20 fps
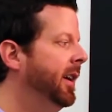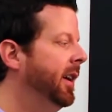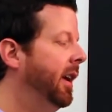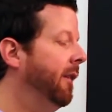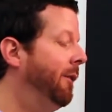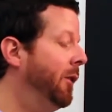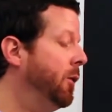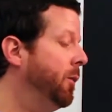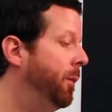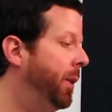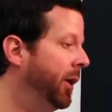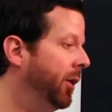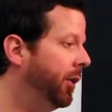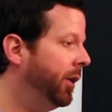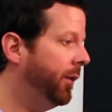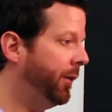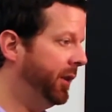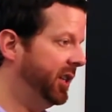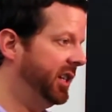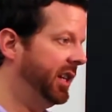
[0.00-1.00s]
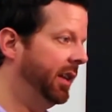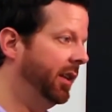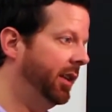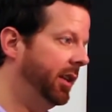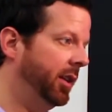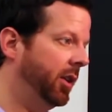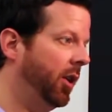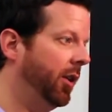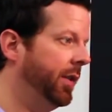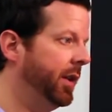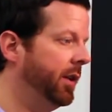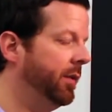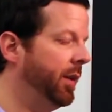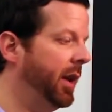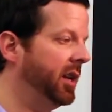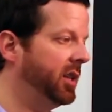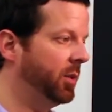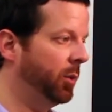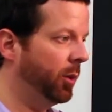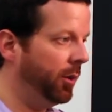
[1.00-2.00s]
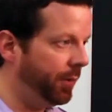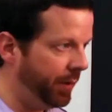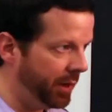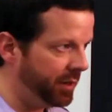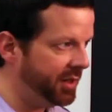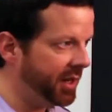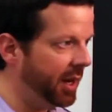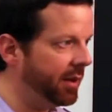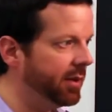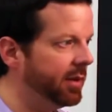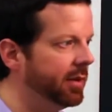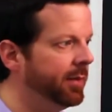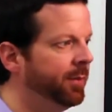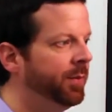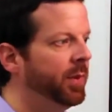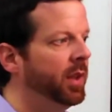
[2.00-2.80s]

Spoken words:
If you build a facility called the Advanced Warfare Center,